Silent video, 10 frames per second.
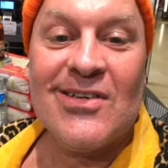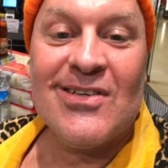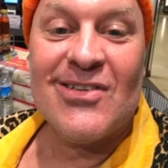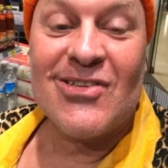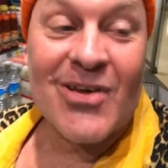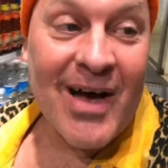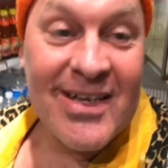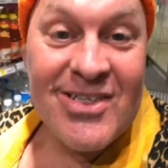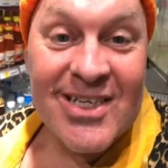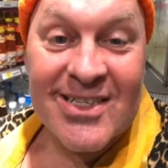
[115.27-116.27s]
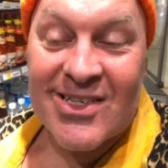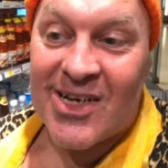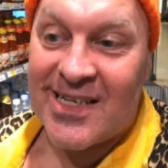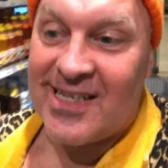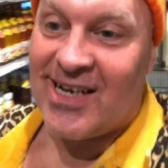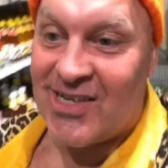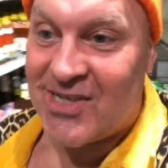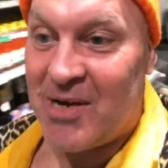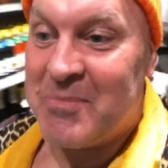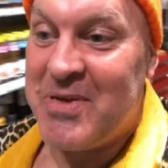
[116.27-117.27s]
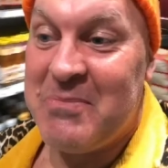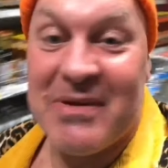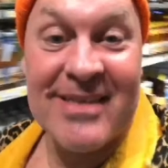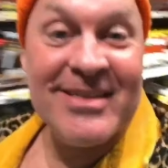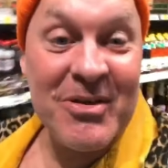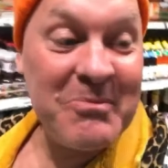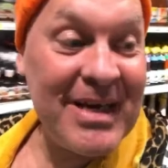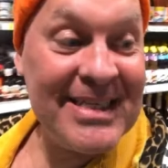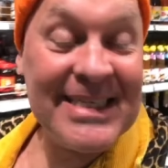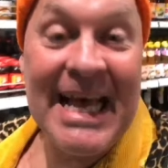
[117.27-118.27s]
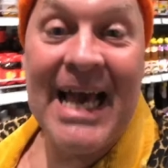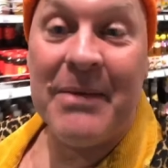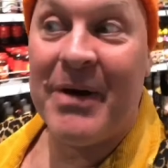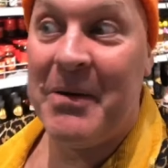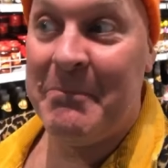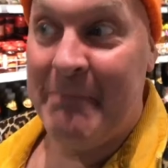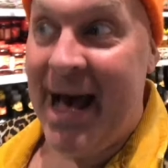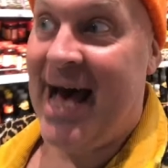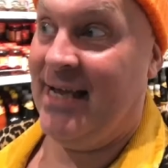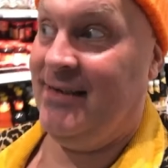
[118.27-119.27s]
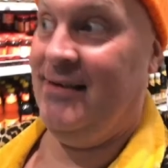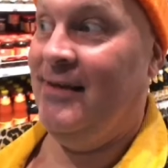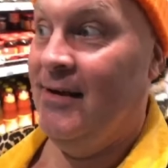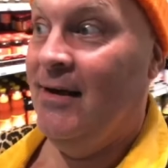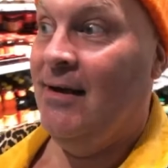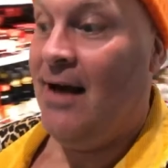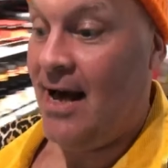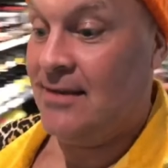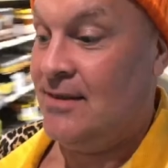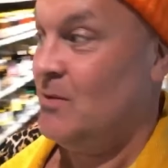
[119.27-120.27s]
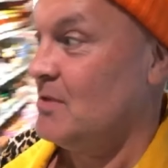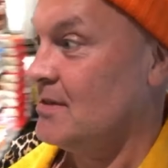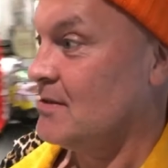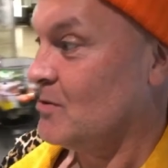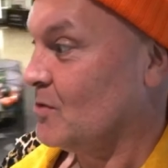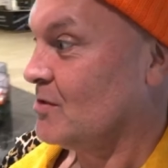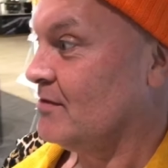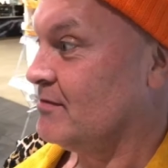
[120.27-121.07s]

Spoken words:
So I just got complimented on my style by a man, and he was sort of,